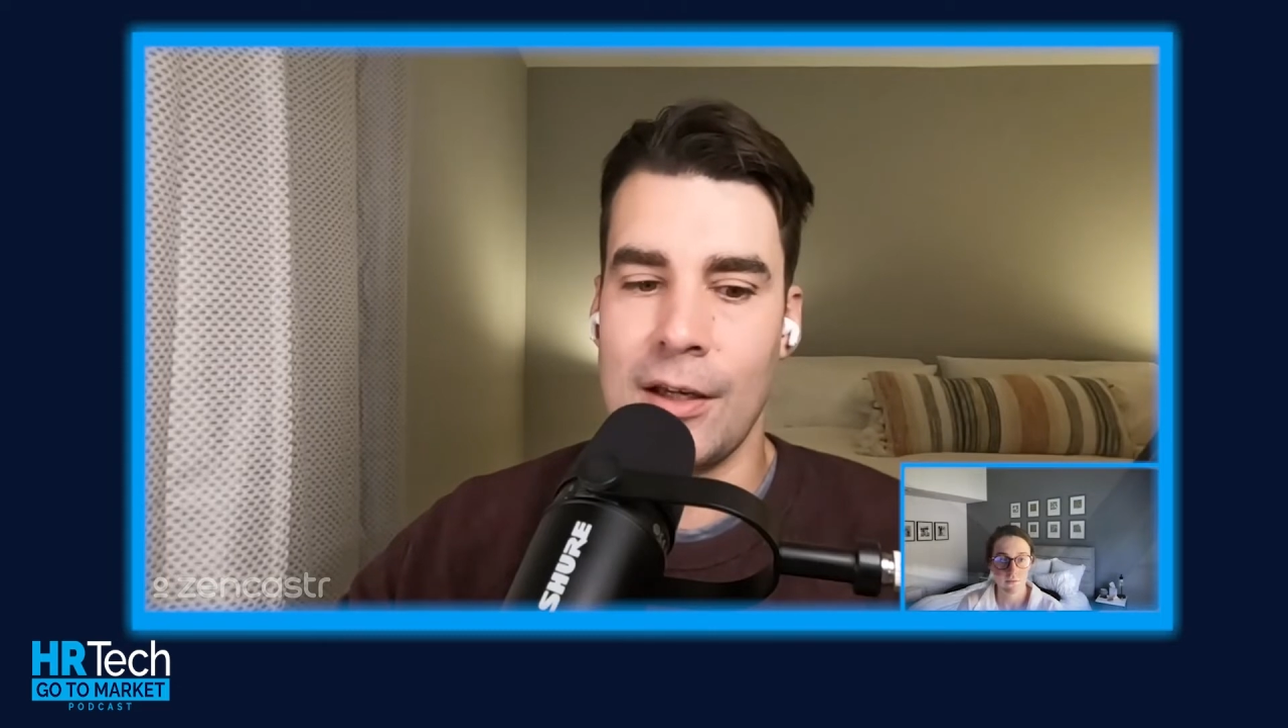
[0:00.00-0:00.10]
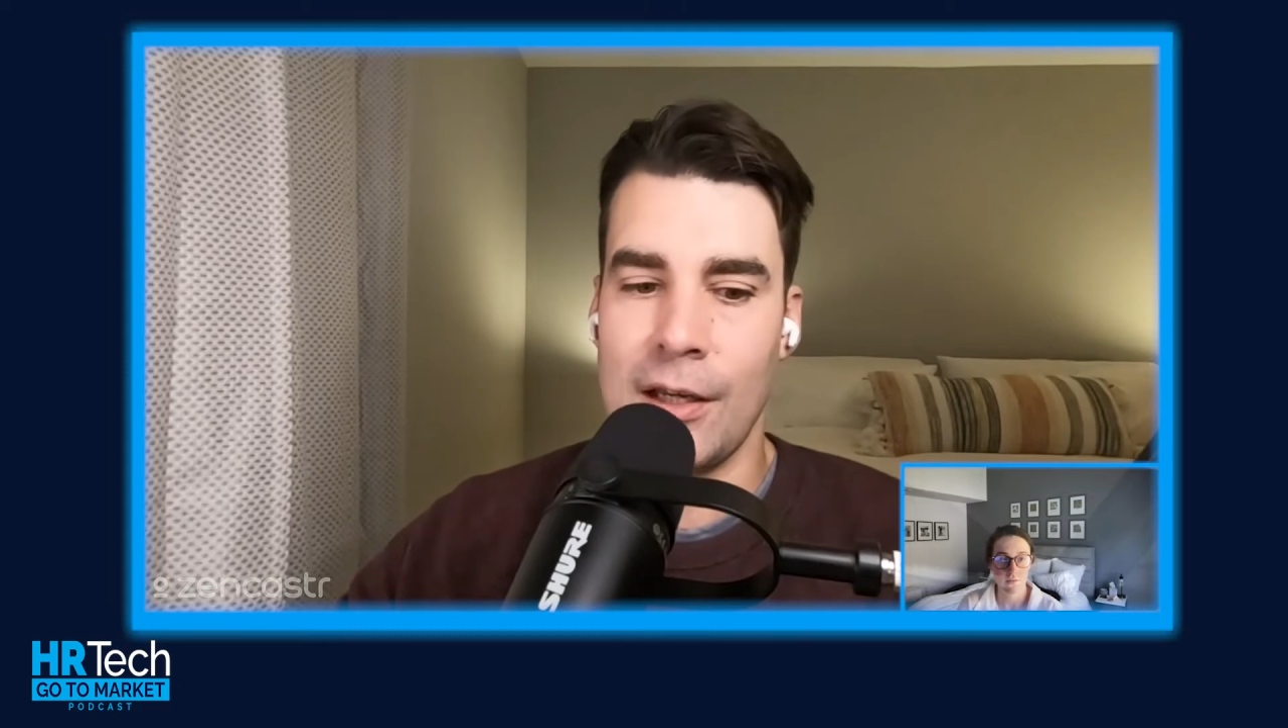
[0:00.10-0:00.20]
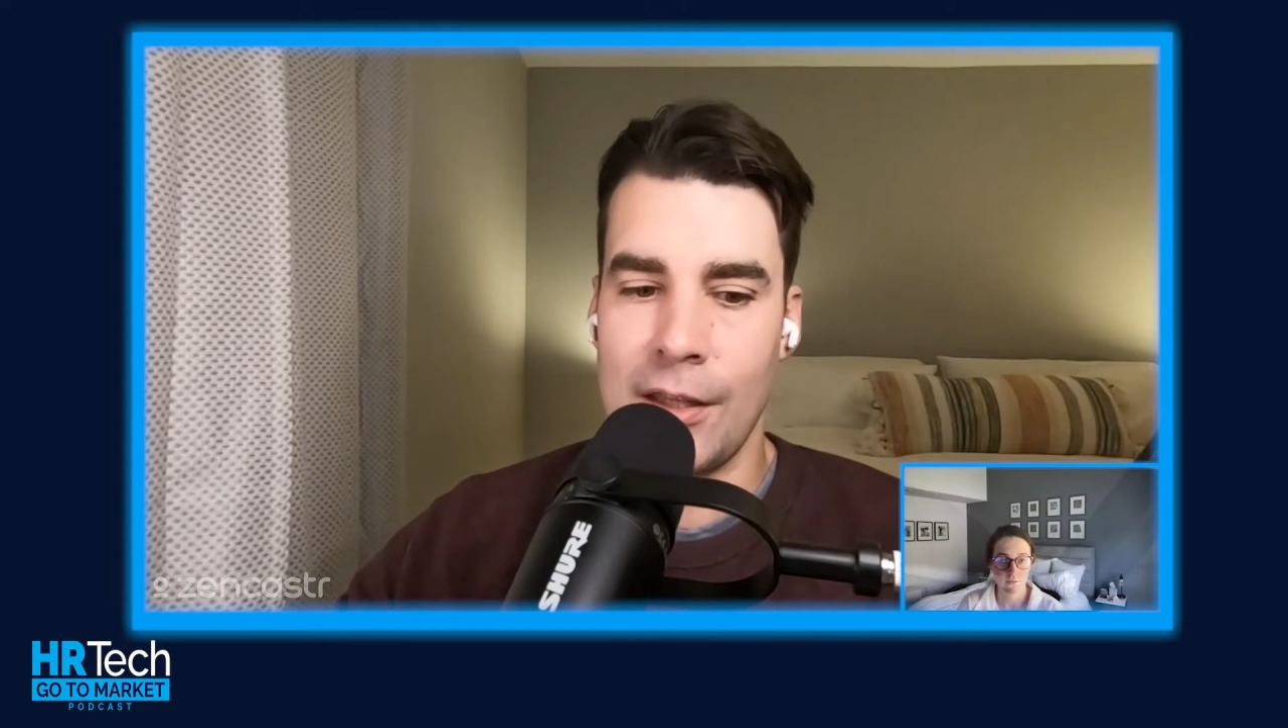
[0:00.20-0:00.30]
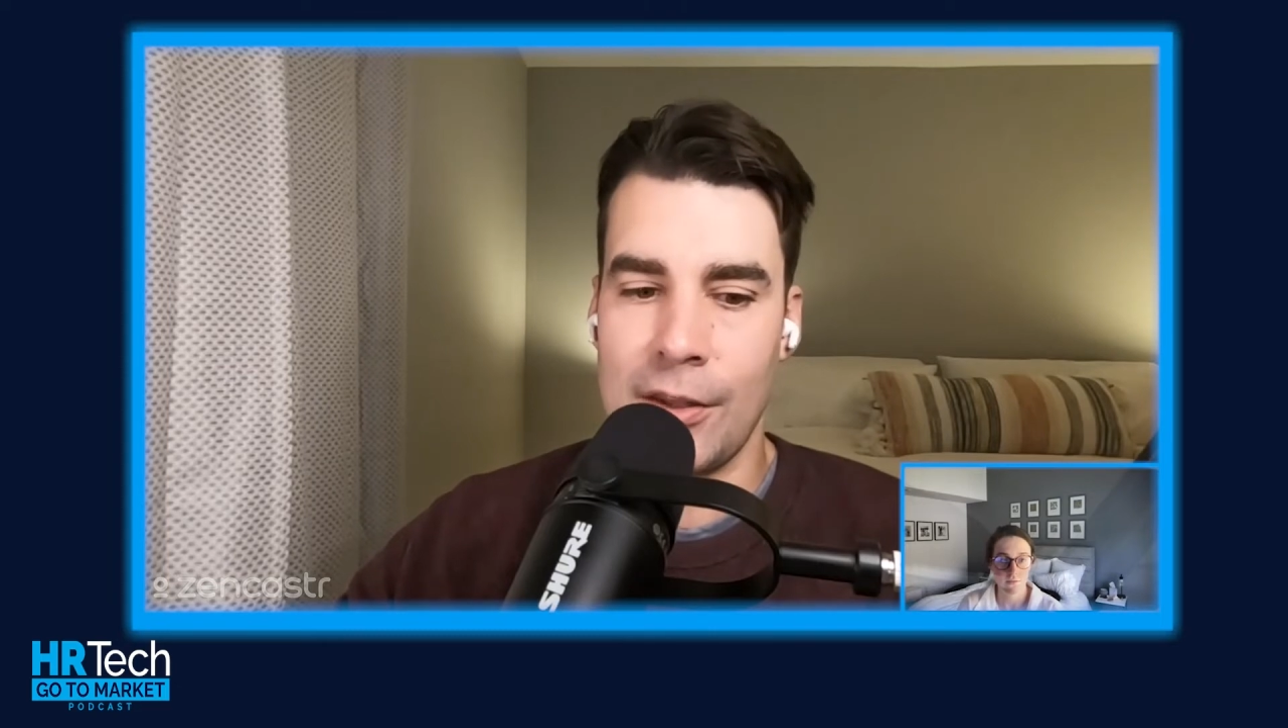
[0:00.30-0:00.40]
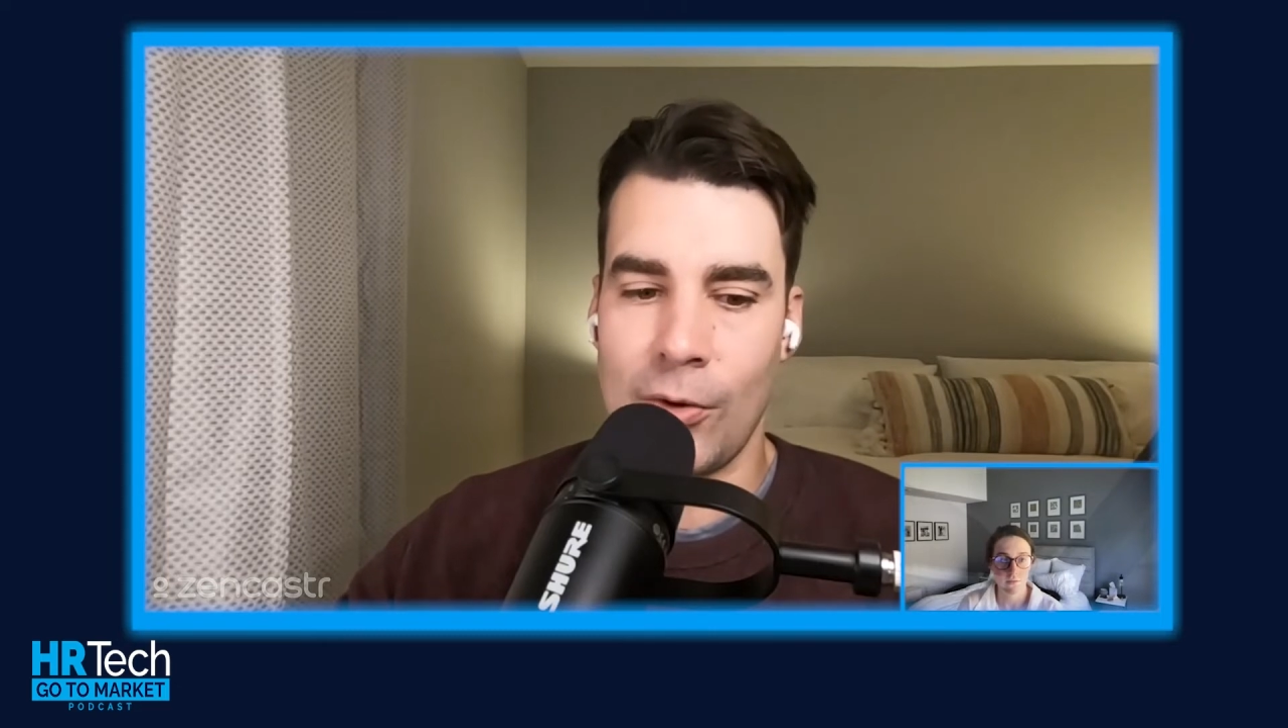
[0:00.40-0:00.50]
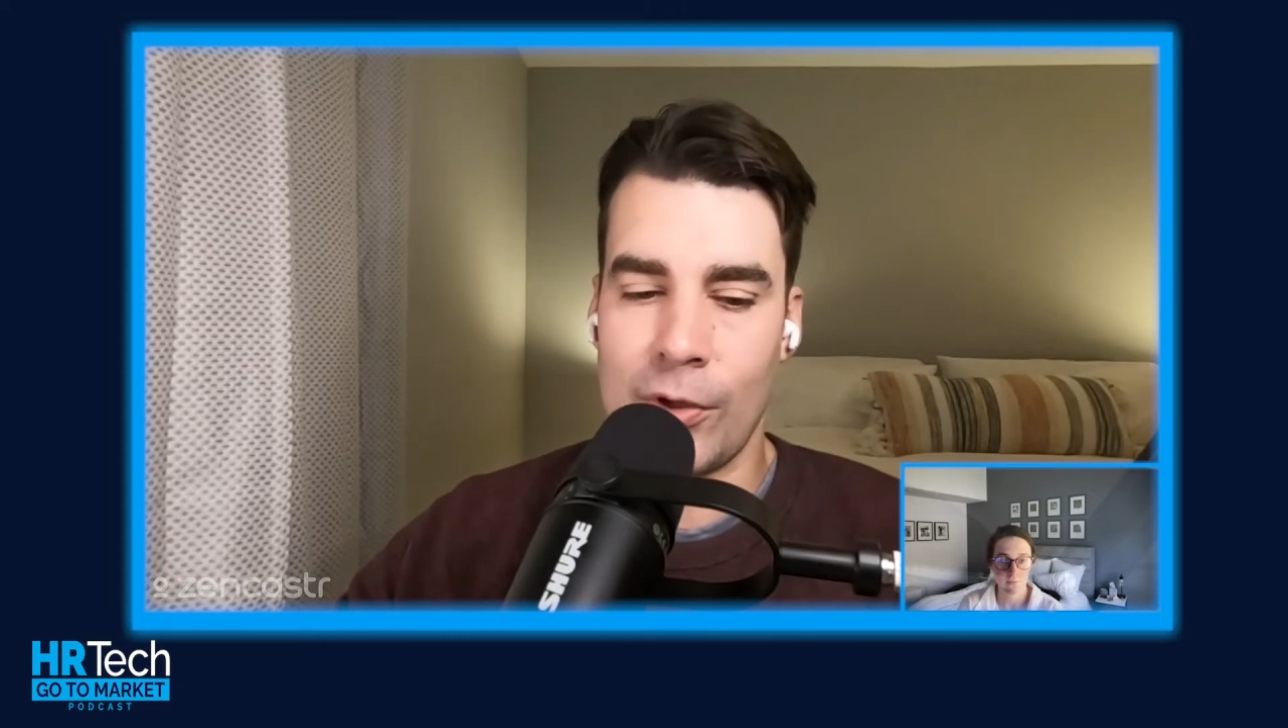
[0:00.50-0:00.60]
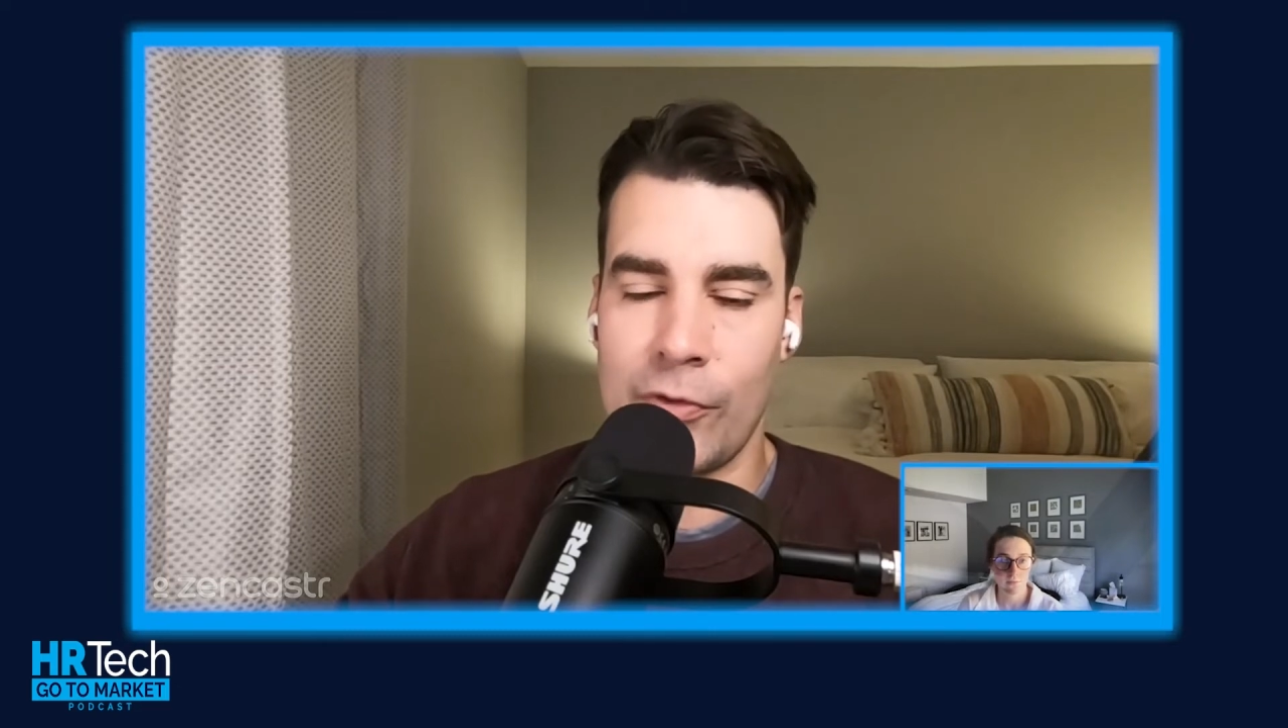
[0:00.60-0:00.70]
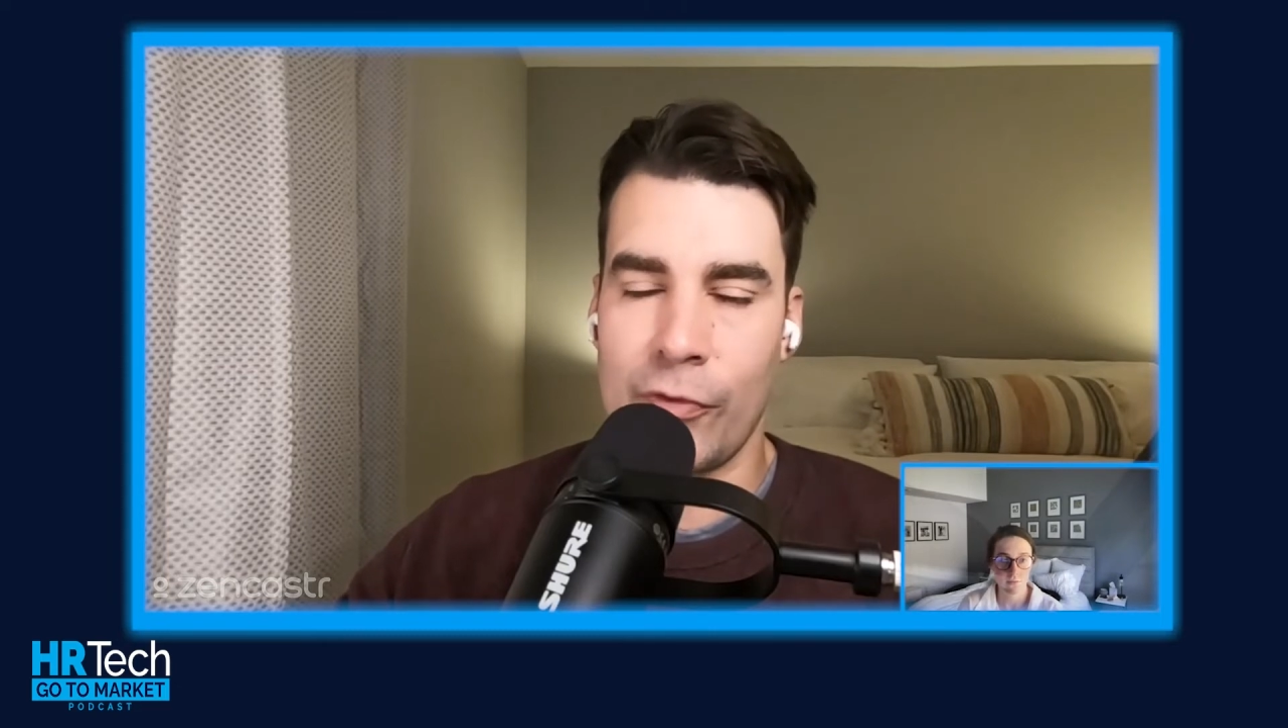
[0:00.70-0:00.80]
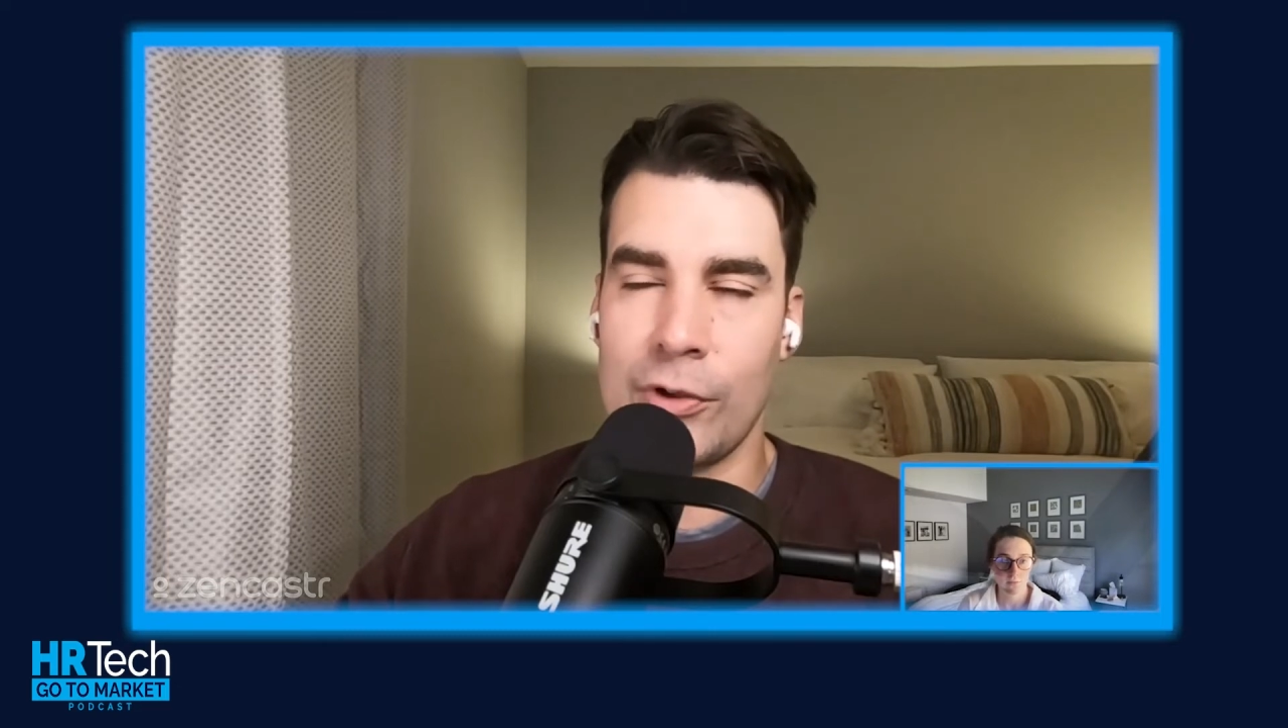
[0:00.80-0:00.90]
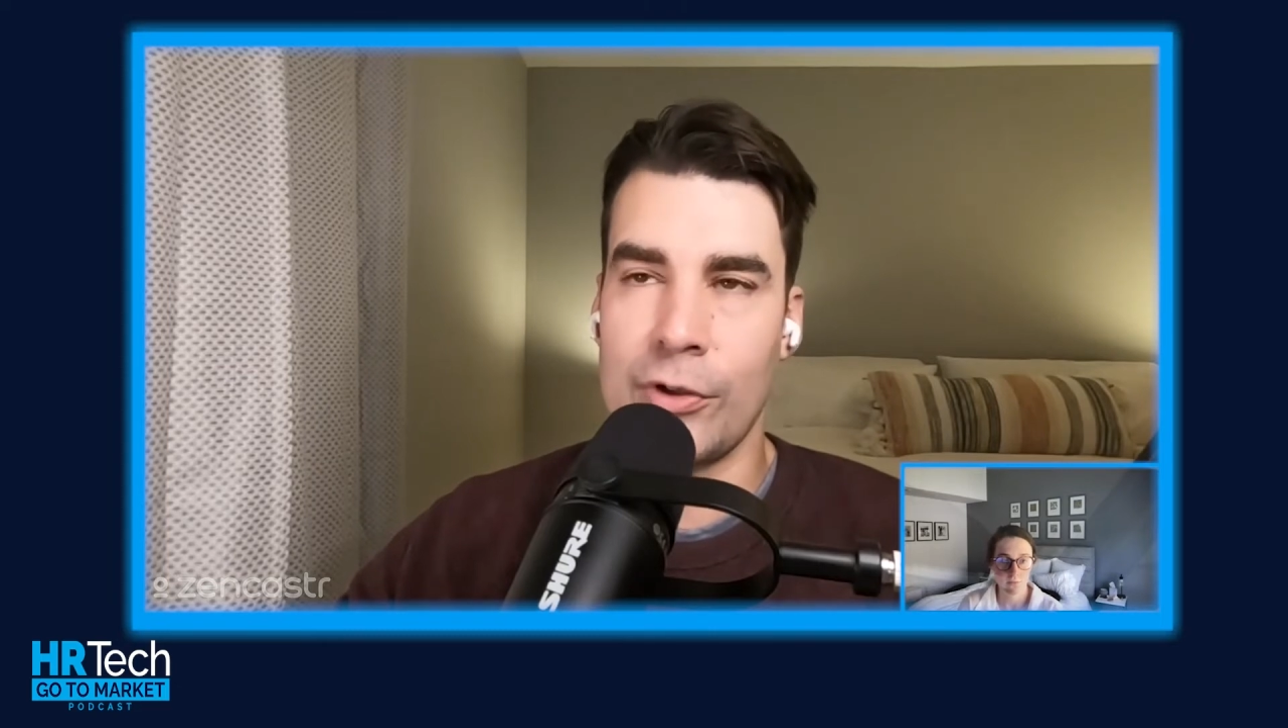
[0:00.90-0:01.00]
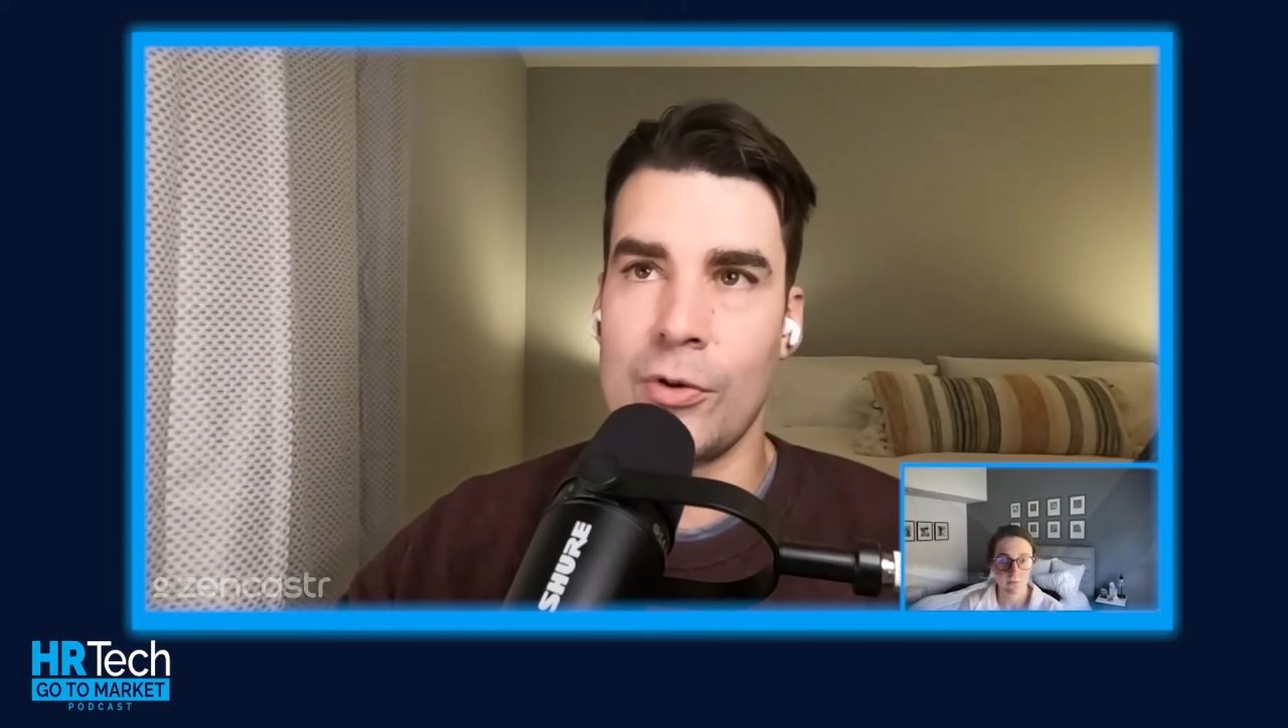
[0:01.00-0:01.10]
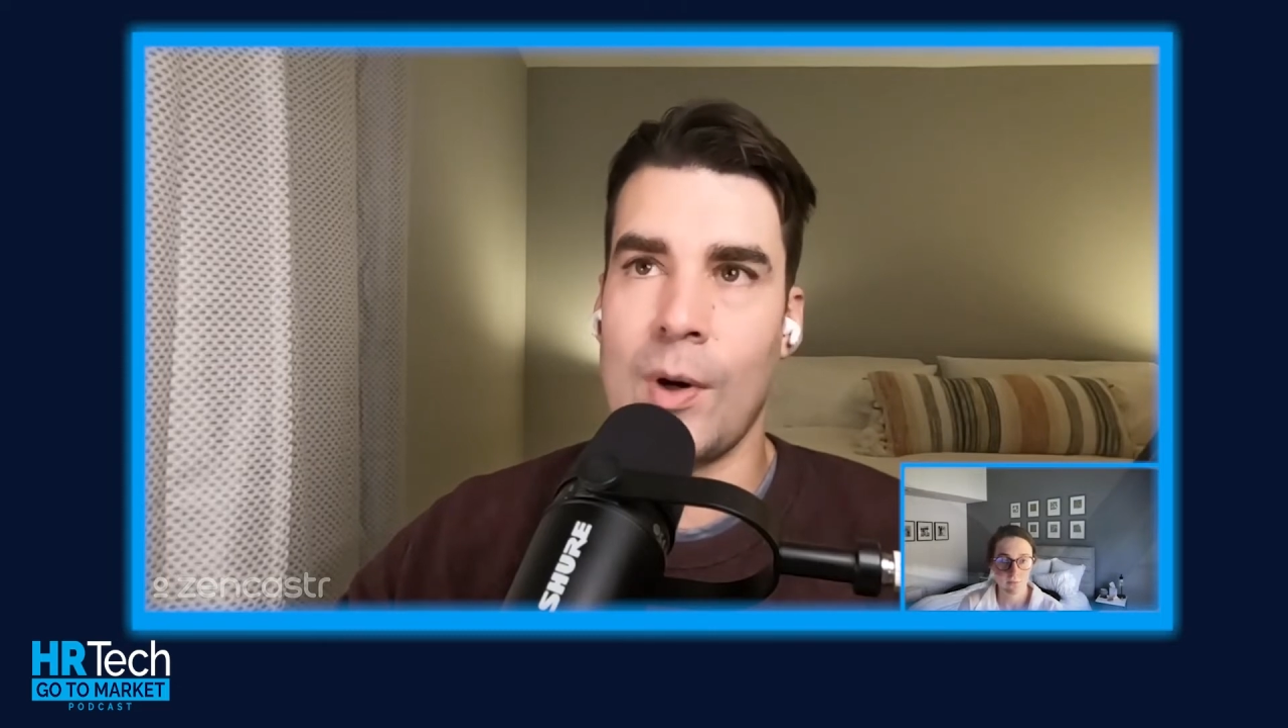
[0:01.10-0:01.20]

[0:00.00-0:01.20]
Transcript: There was for a little